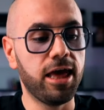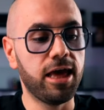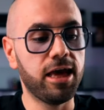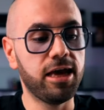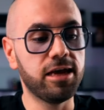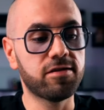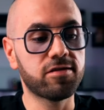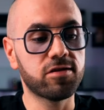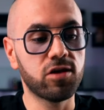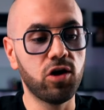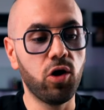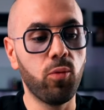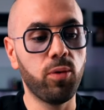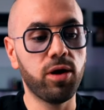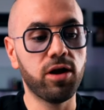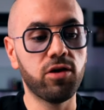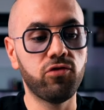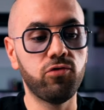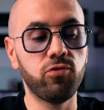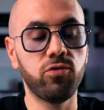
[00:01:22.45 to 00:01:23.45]
it's
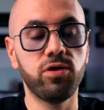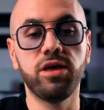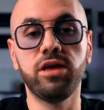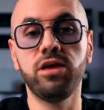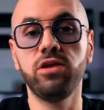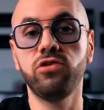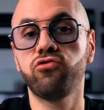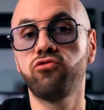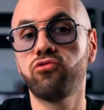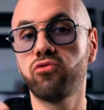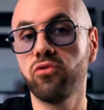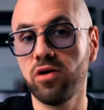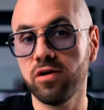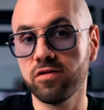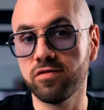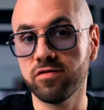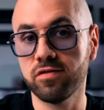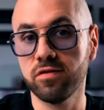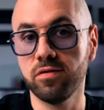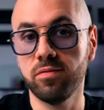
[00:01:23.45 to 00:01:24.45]
going to
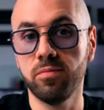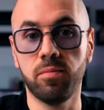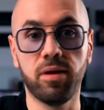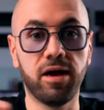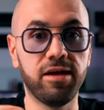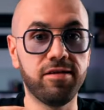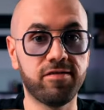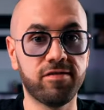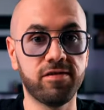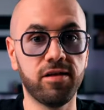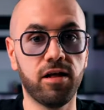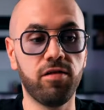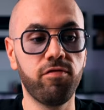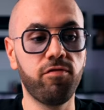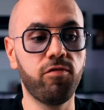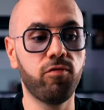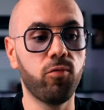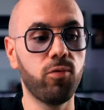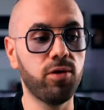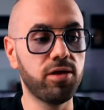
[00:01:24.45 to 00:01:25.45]
entrust
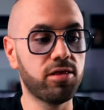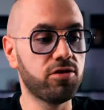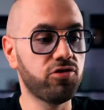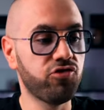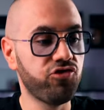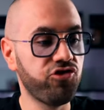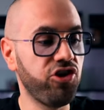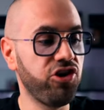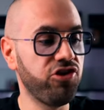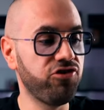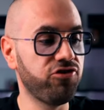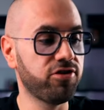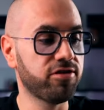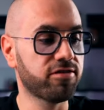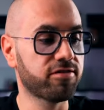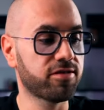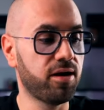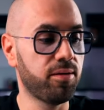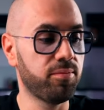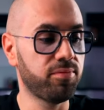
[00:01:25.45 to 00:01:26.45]
myself with changing
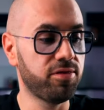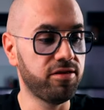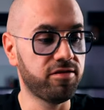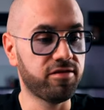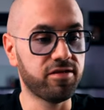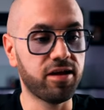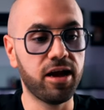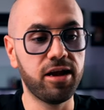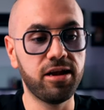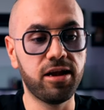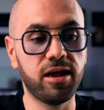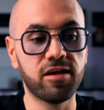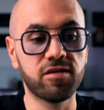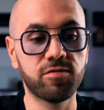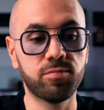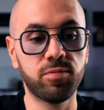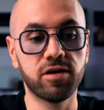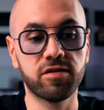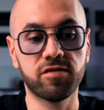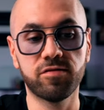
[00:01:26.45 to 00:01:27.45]
some design
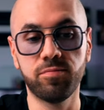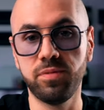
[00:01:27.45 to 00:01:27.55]
aspects,